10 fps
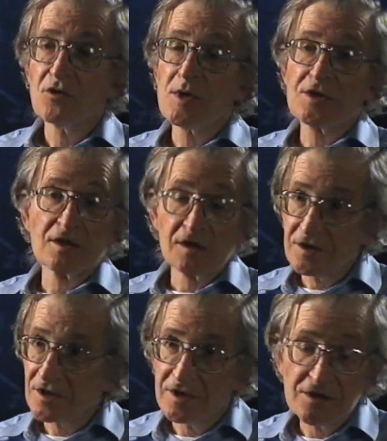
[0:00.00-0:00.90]
or whether
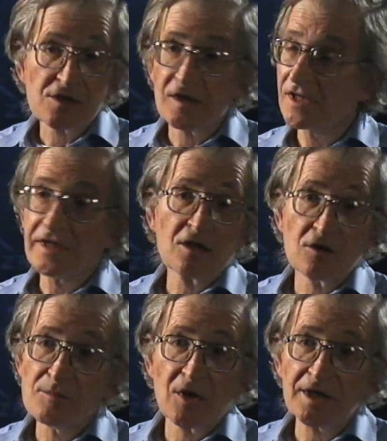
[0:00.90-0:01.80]
it'll turn into something
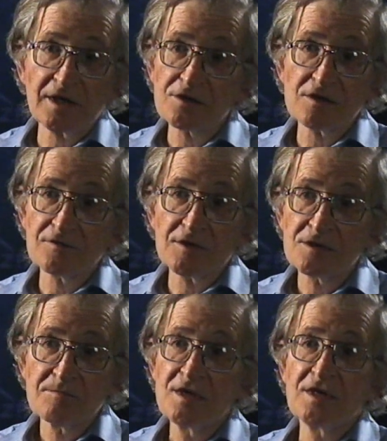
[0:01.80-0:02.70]
like a home marketing service